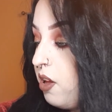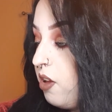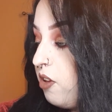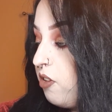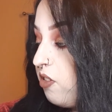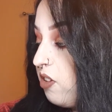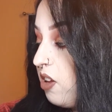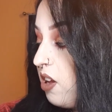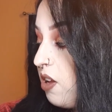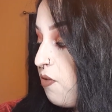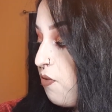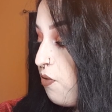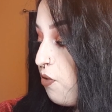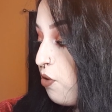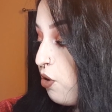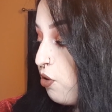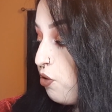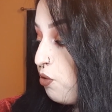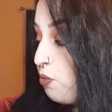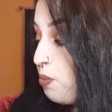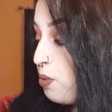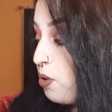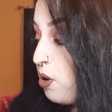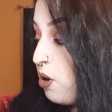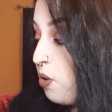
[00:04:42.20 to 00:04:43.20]
Skin
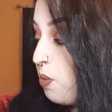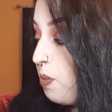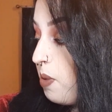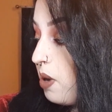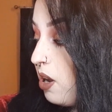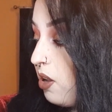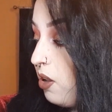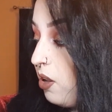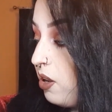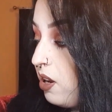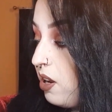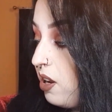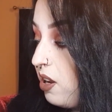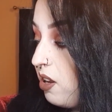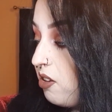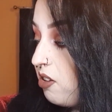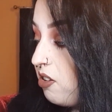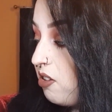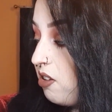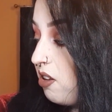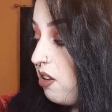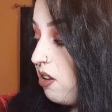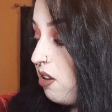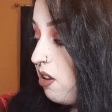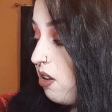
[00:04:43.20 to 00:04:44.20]
Frost Pro
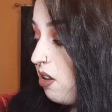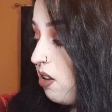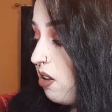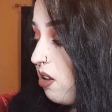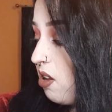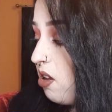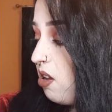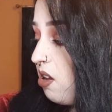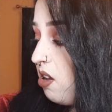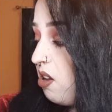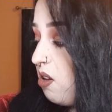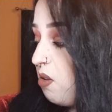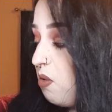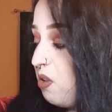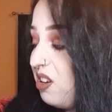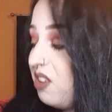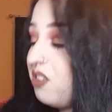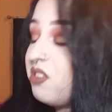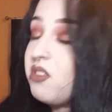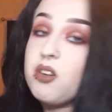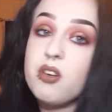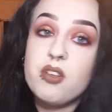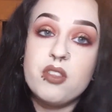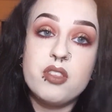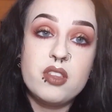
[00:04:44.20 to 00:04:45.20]
palette, and
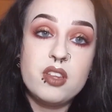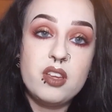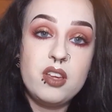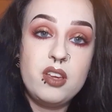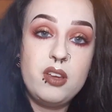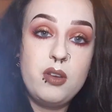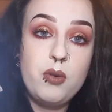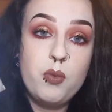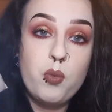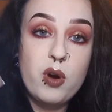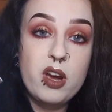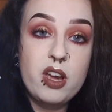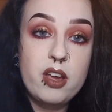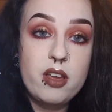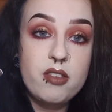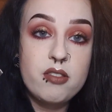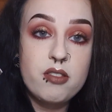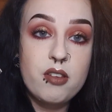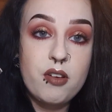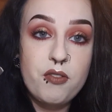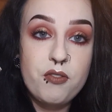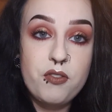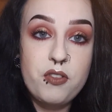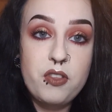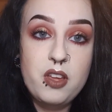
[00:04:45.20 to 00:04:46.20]
it's got the weights
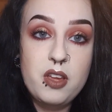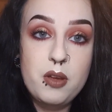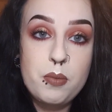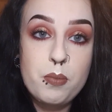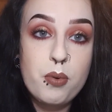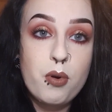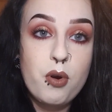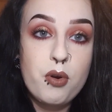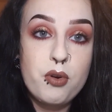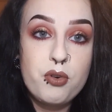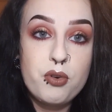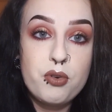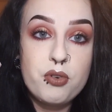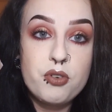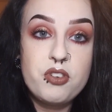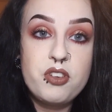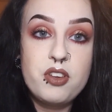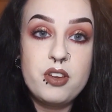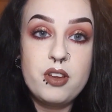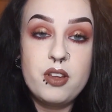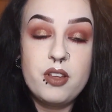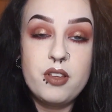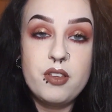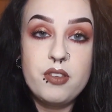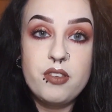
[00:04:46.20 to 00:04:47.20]
of the product
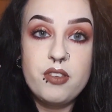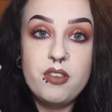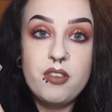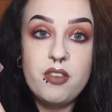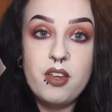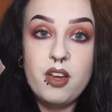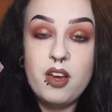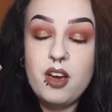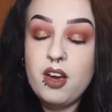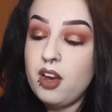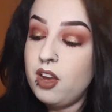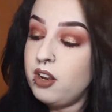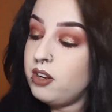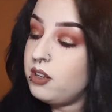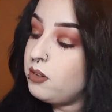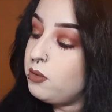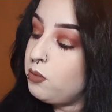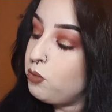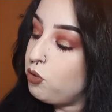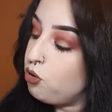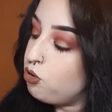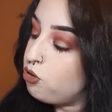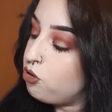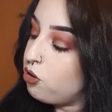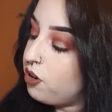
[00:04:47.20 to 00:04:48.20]
inside. I'm
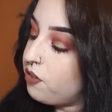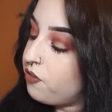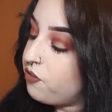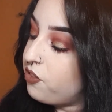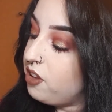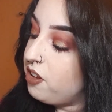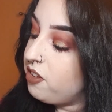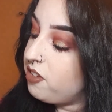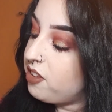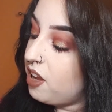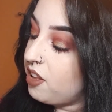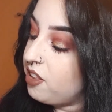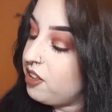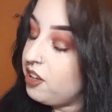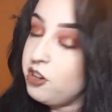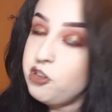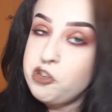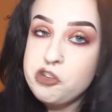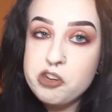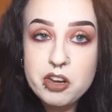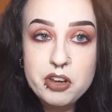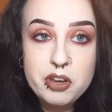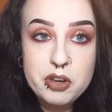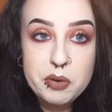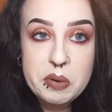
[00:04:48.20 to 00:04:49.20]
not sure if these are the
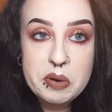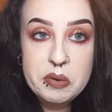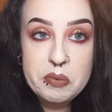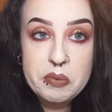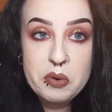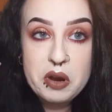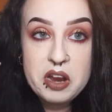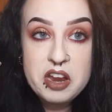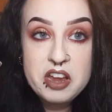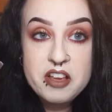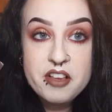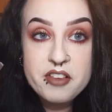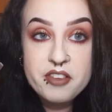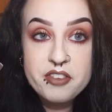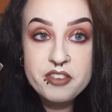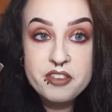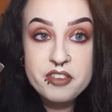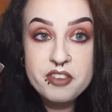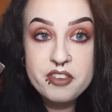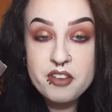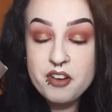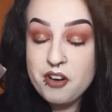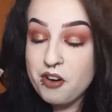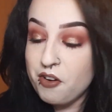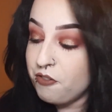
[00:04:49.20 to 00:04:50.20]
genuine
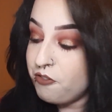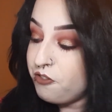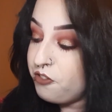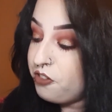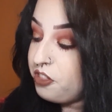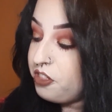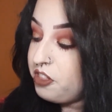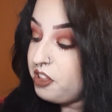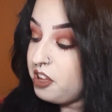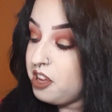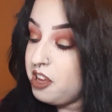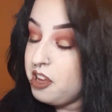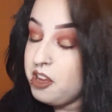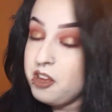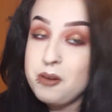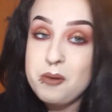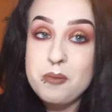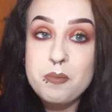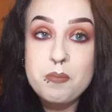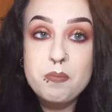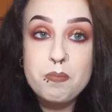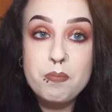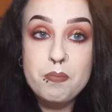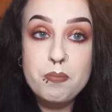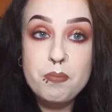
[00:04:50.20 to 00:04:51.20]
weights of the
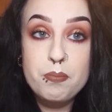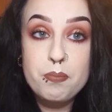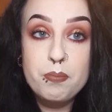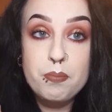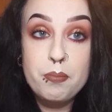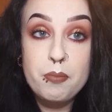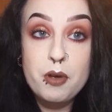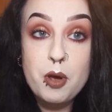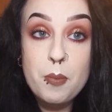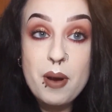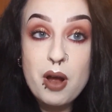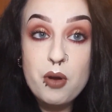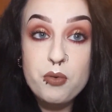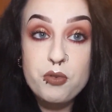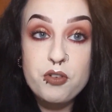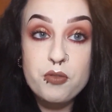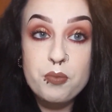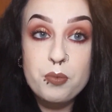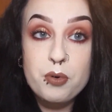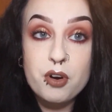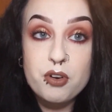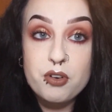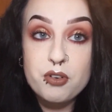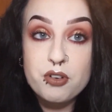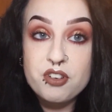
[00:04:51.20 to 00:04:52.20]
amount of
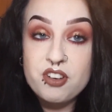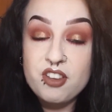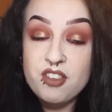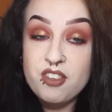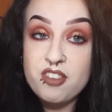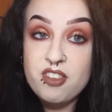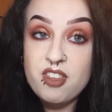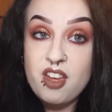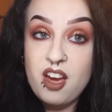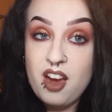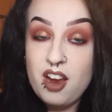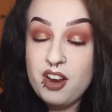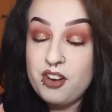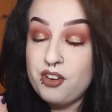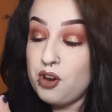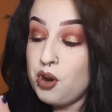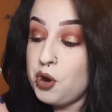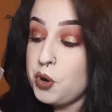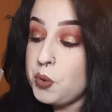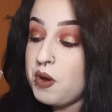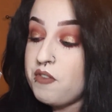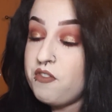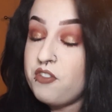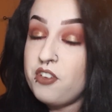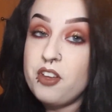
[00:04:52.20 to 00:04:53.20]
product inside or
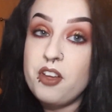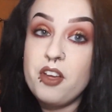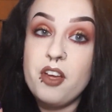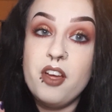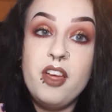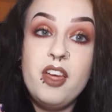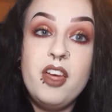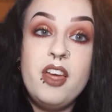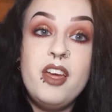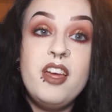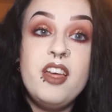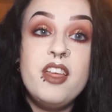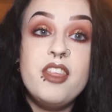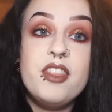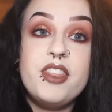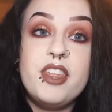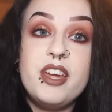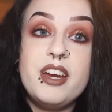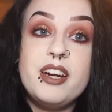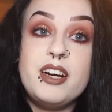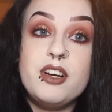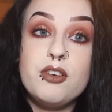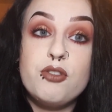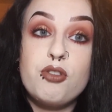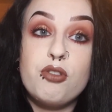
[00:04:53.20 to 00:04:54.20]
whether they
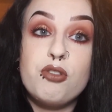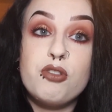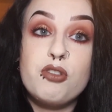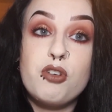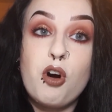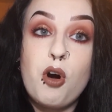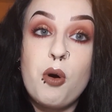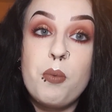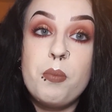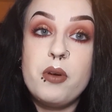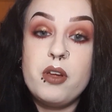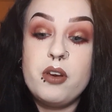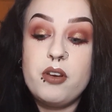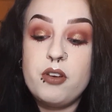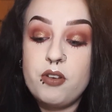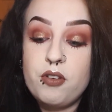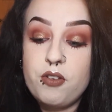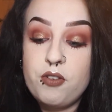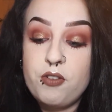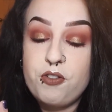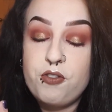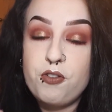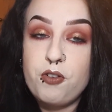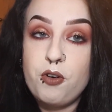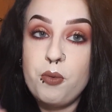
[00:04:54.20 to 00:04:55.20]
are just copied
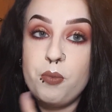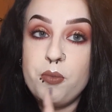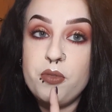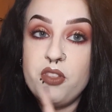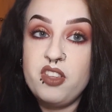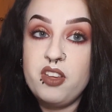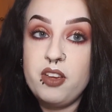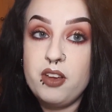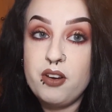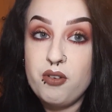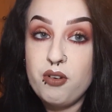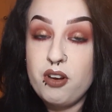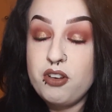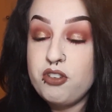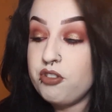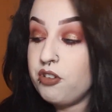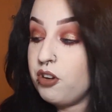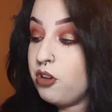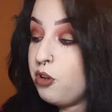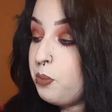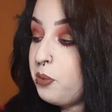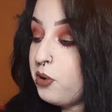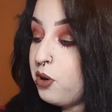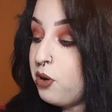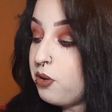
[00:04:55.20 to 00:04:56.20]
from the
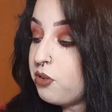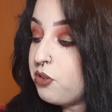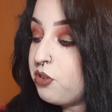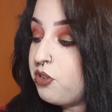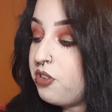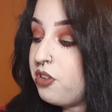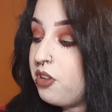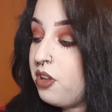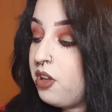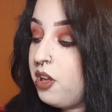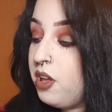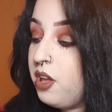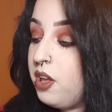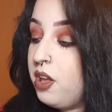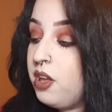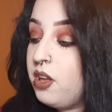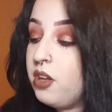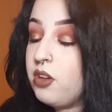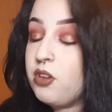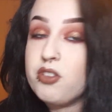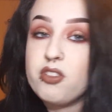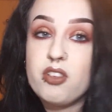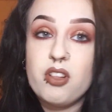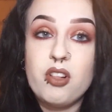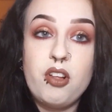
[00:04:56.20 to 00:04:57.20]
original box,
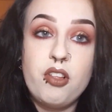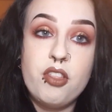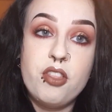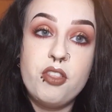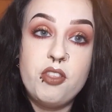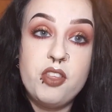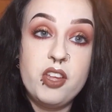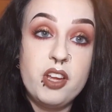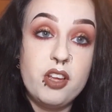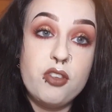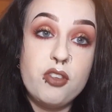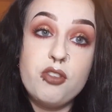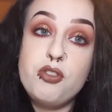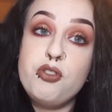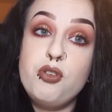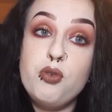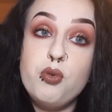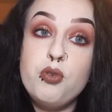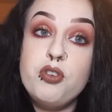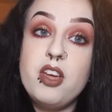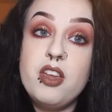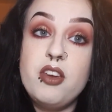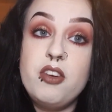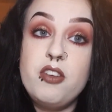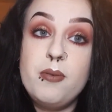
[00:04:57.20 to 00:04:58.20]
because a lot of the things do
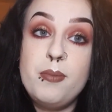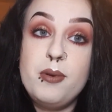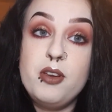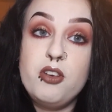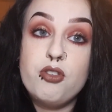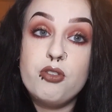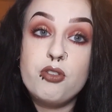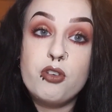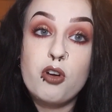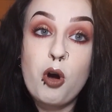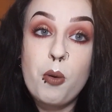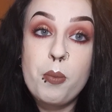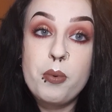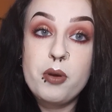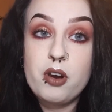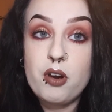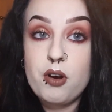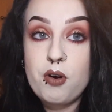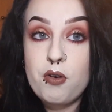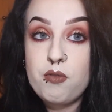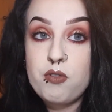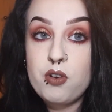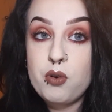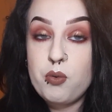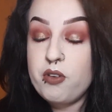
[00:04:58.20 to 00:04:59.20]
tend to be just copied
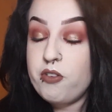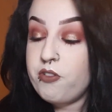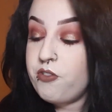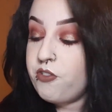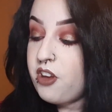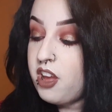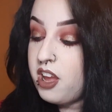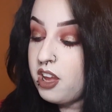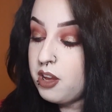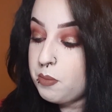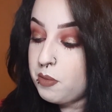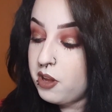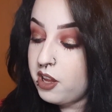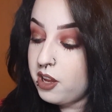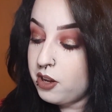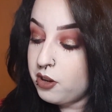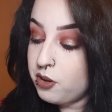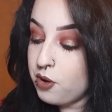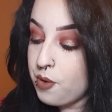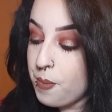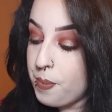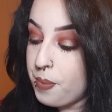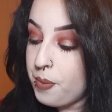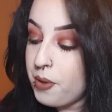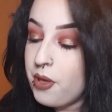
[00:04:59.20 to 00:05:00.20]
over with fake
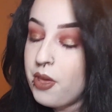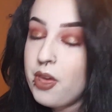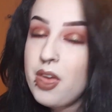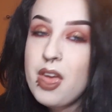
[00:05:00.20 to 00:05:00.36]
makeup.